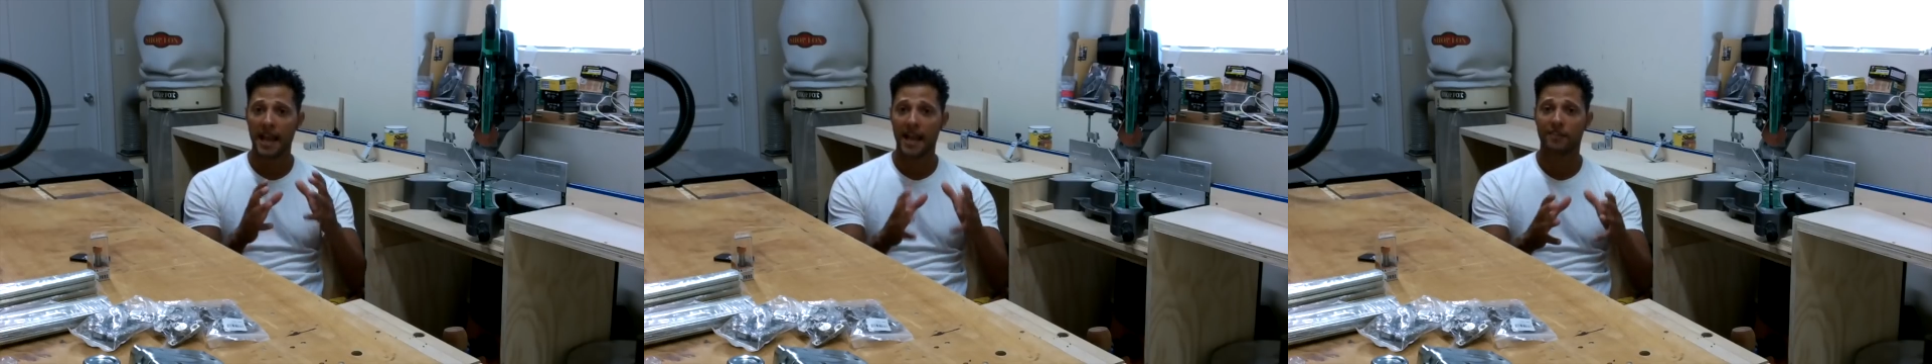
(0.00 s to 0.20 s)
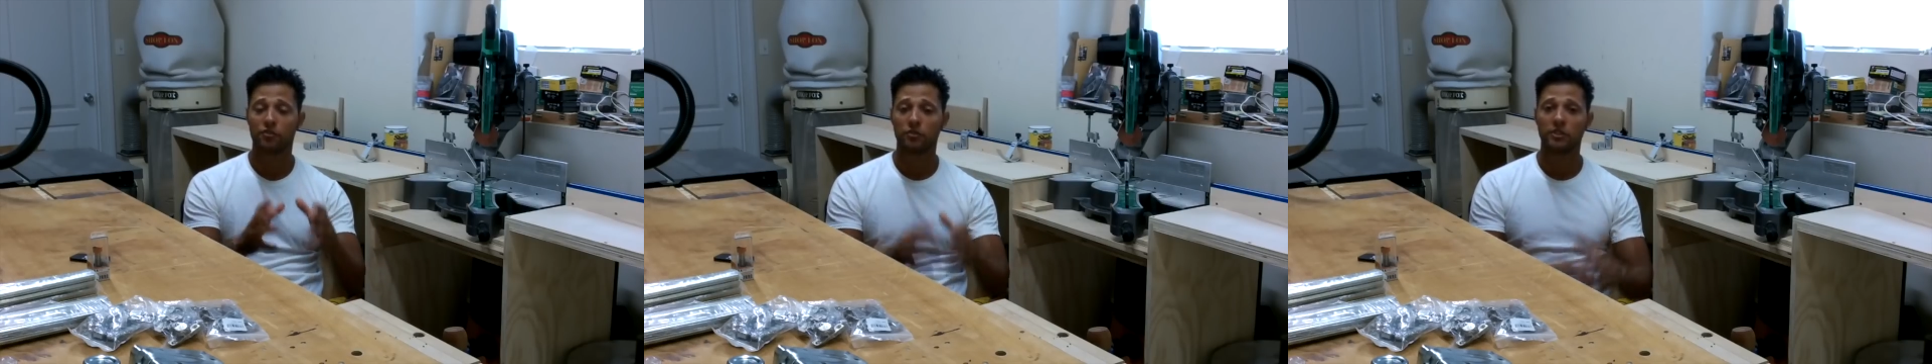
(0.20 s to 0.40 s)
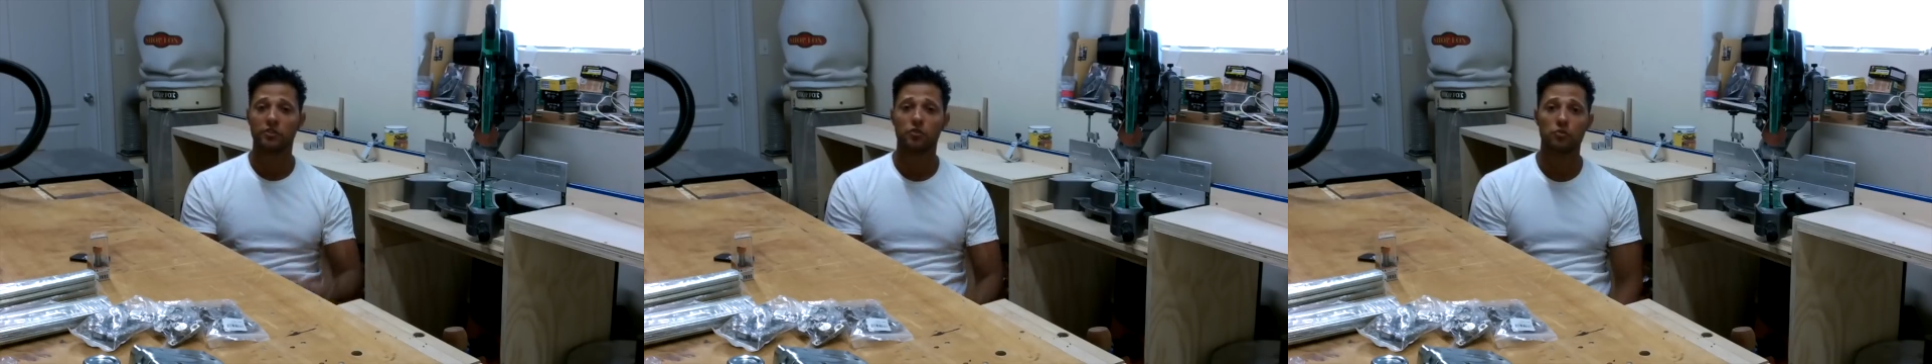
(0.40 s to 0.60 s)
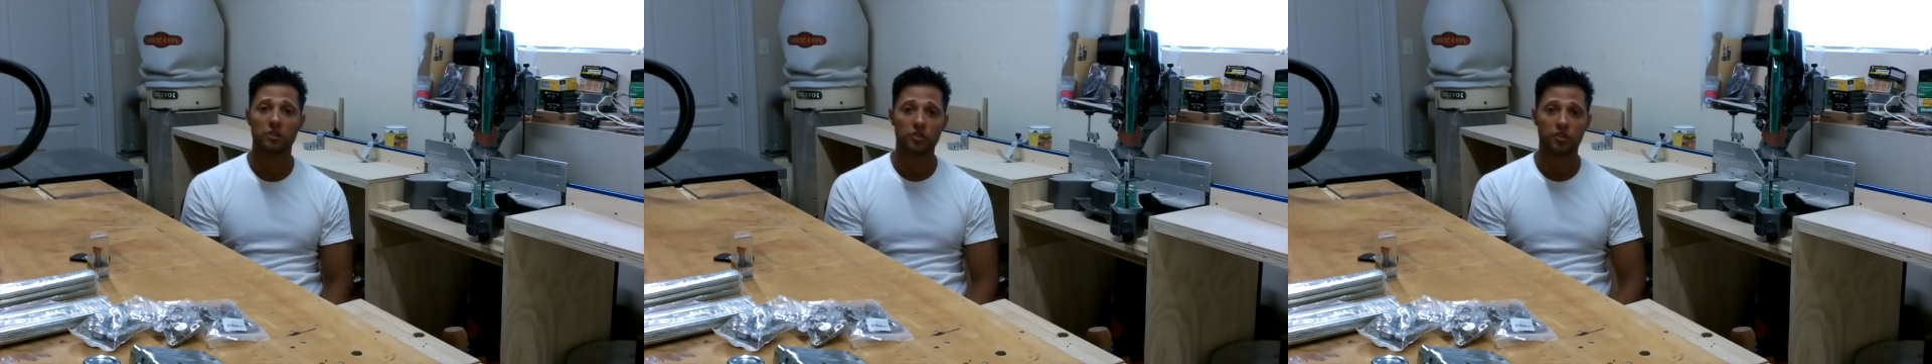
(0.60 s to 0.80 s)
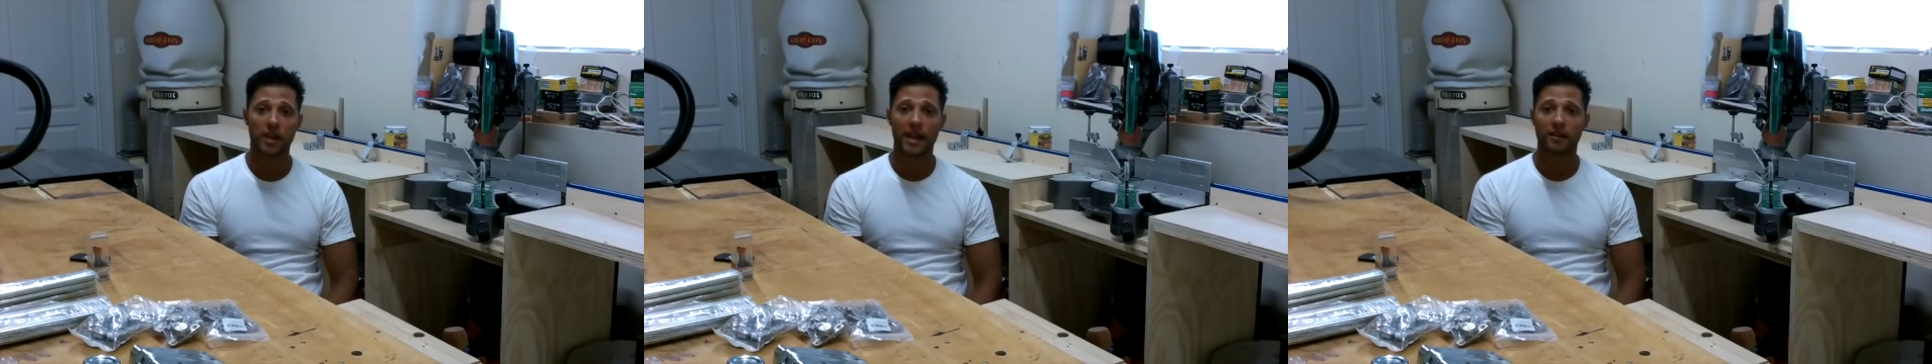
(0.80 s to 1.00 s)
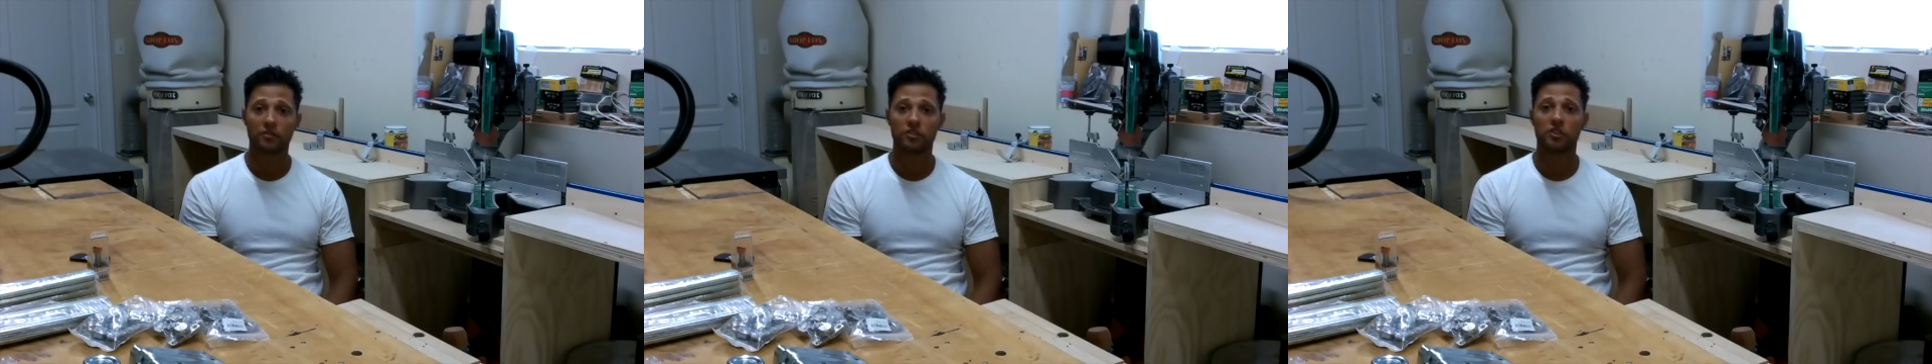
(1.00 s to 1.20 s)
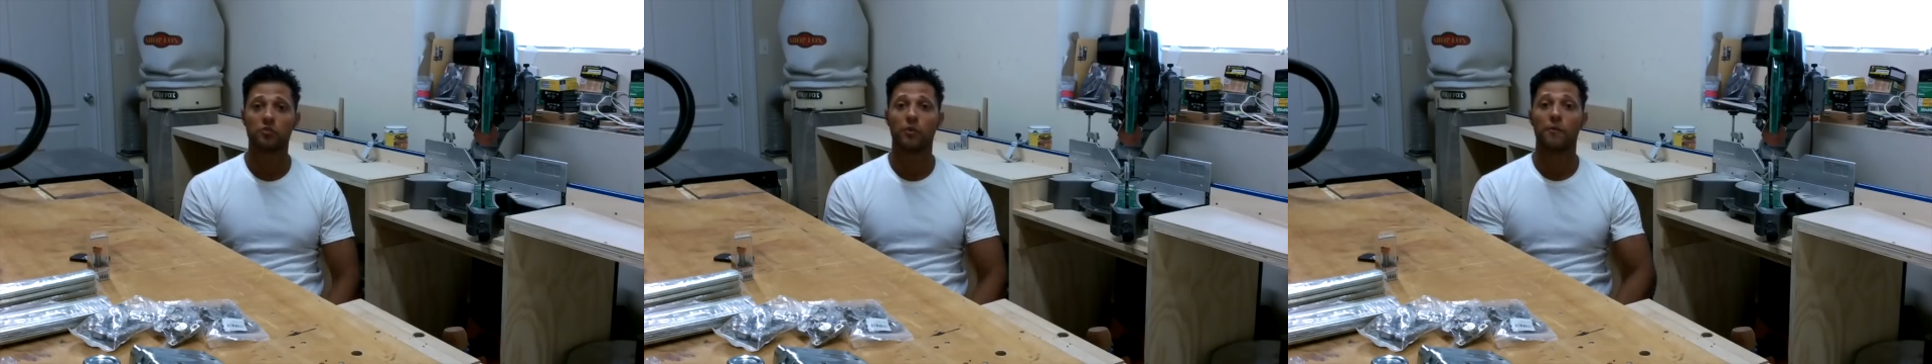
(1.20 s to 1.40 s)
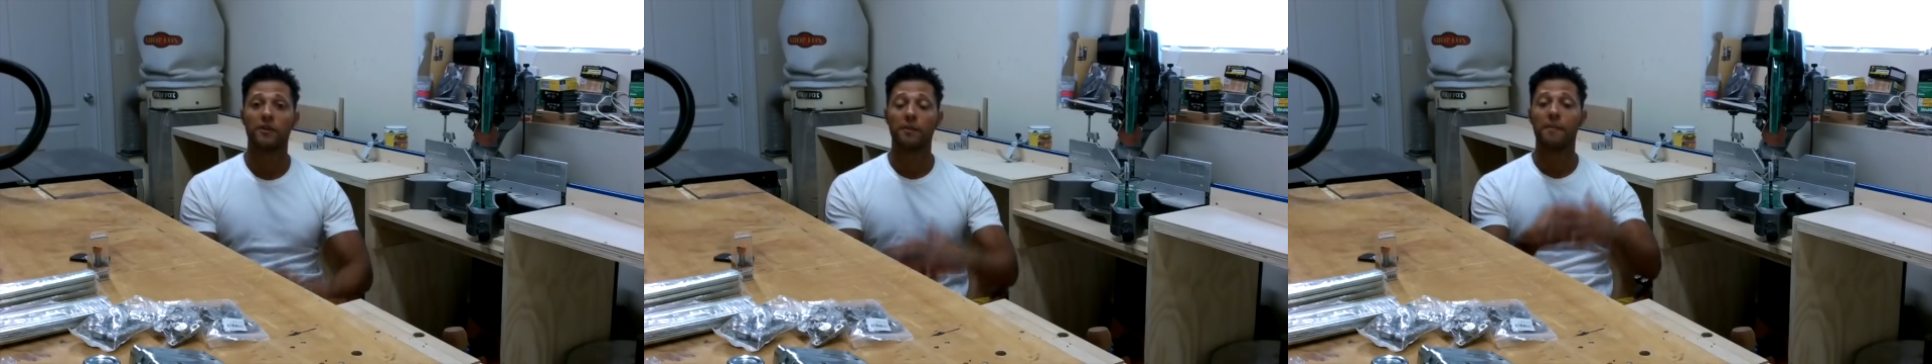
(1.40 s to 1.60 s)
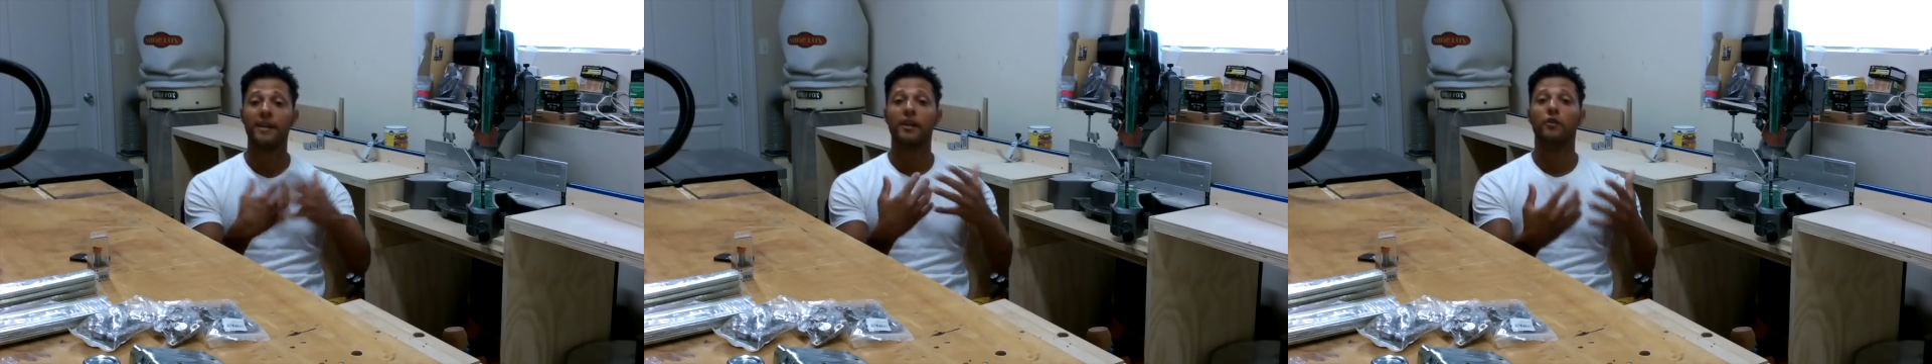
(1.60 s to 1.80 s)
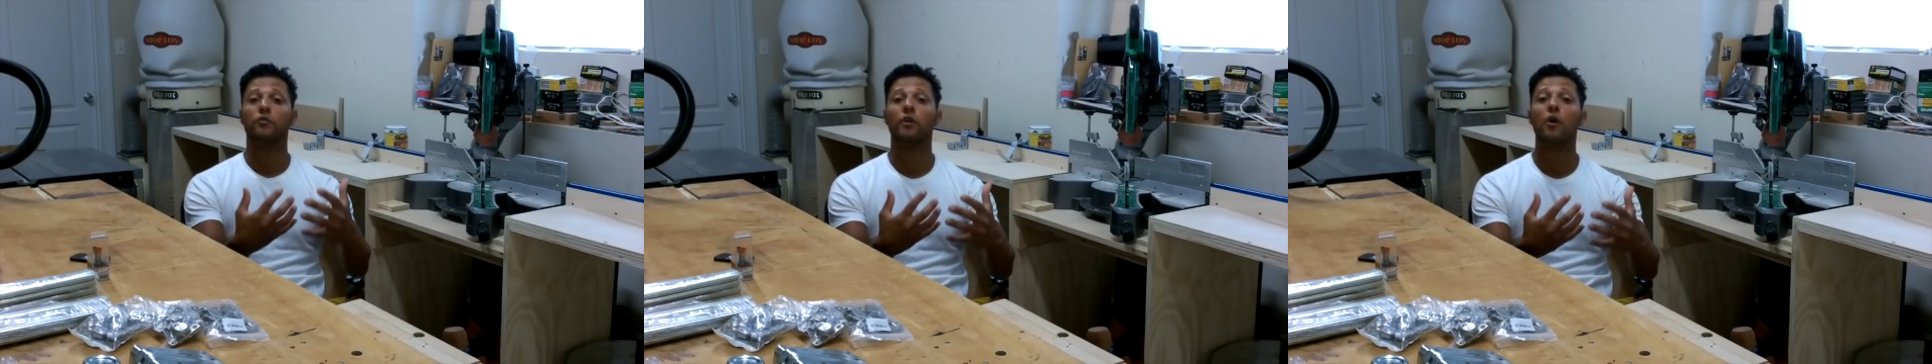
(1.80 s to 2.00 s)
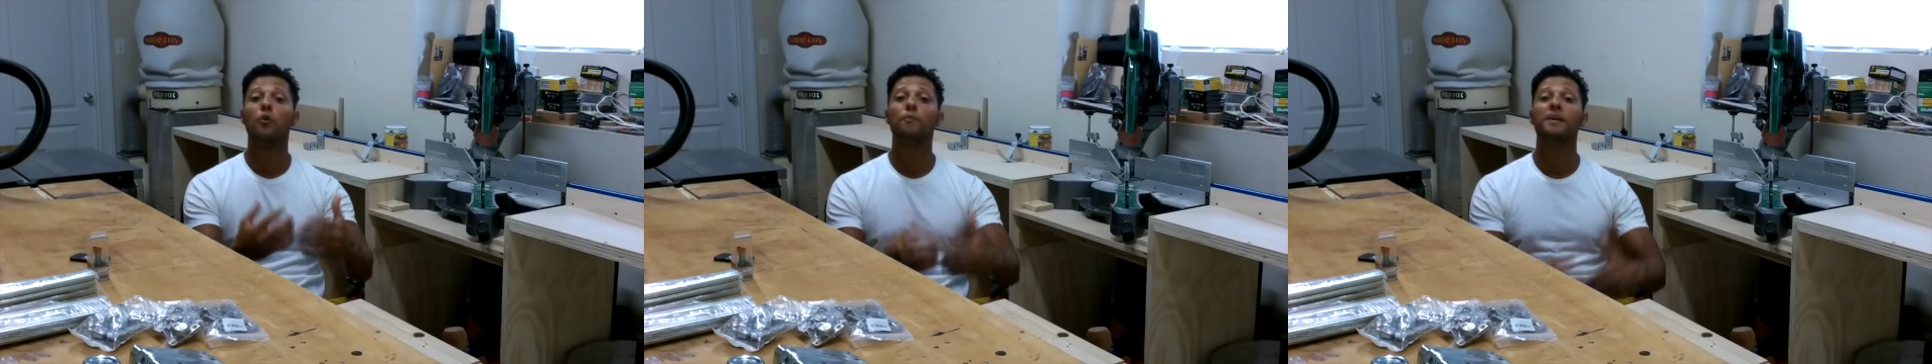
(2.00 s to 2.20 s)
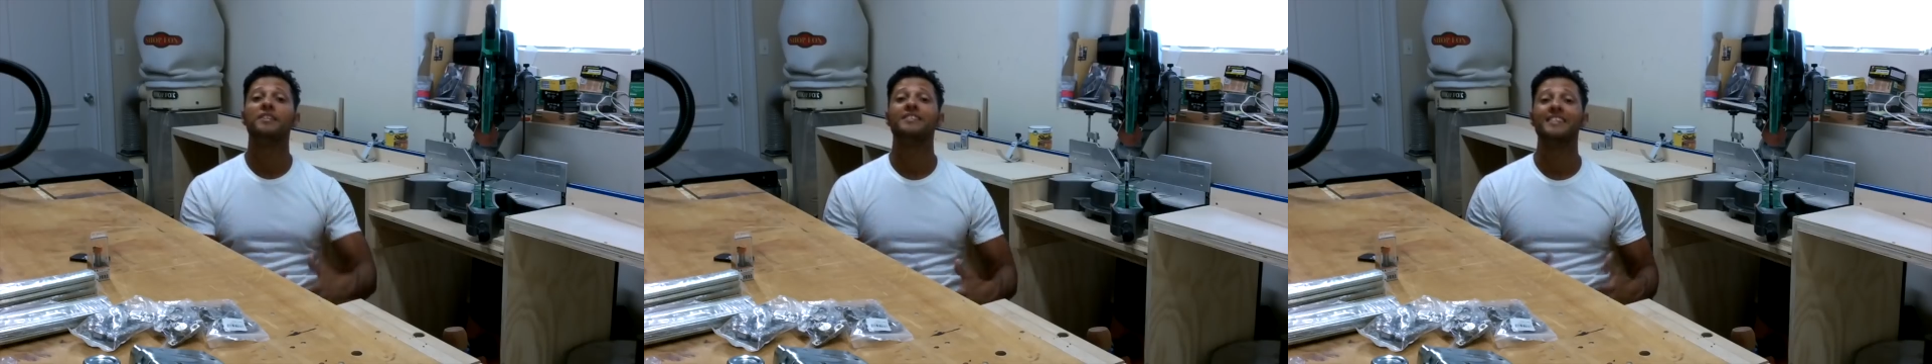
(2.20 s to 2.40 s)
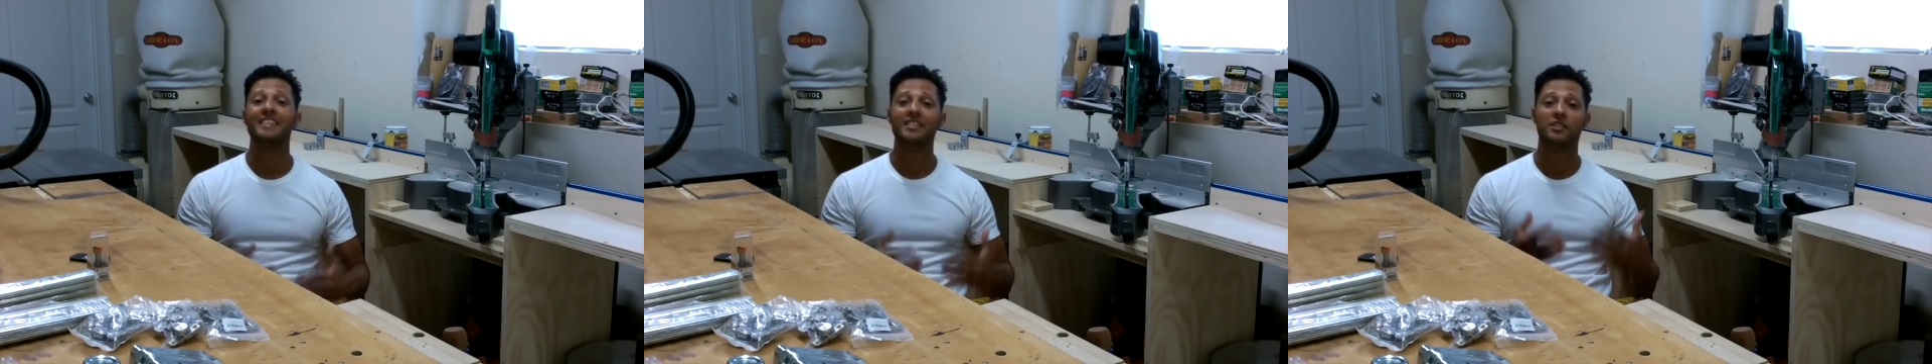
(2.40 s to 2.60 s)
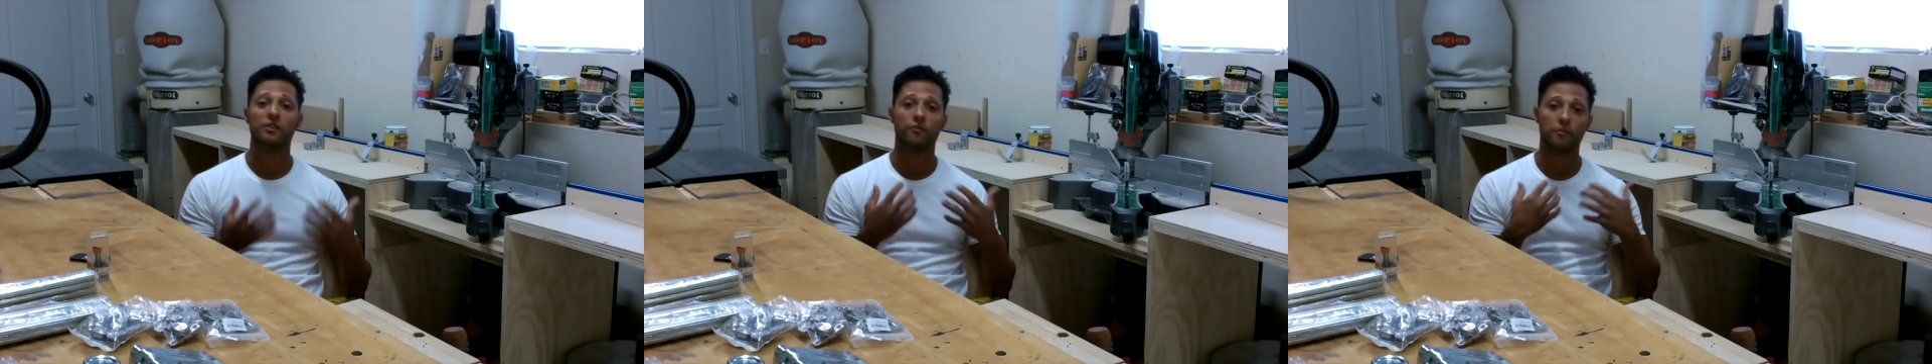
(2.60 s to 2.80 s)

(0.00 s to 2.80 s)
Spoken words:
actually to the channel. So this way we can make it grow and makes it easier